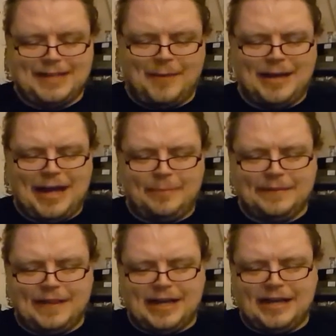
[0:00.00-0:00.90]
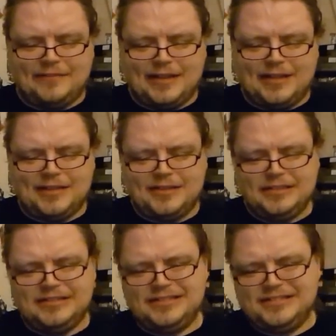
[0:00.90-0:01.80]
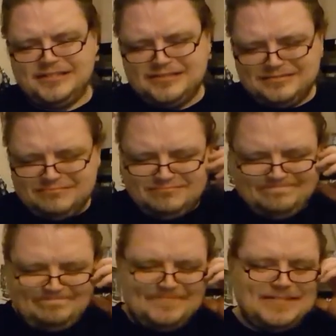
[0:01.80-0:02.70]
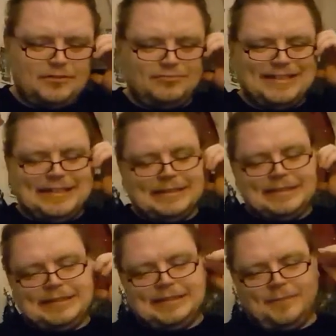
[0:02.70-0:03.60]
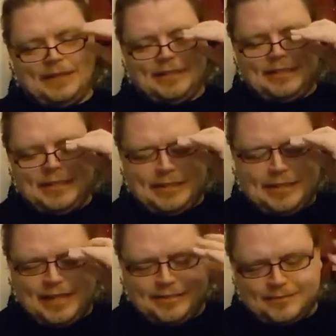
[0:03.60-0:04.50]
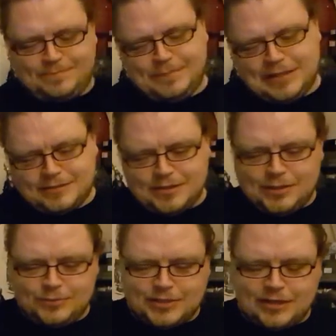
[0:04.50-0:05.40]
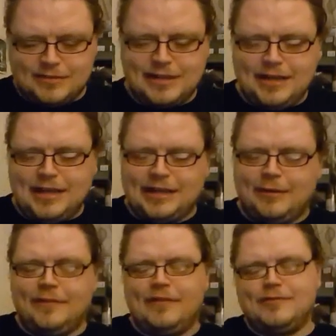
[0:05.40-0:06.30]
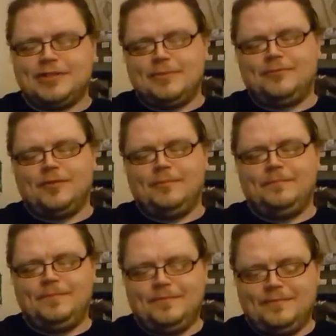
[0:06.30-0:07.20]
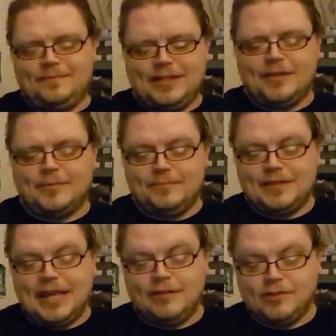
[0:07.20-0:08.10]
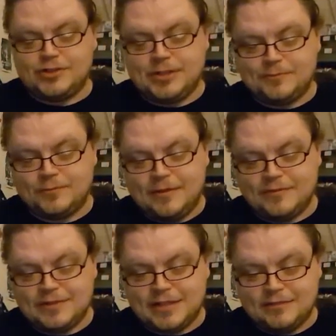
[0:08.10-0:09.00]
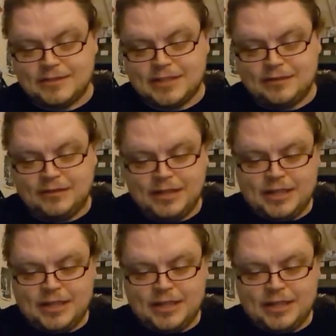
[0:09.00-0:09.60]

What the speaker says: I happy that I have it? Not really. I mean, it's because of the new series. I now have every ship from, you know, the hero ships from every series now.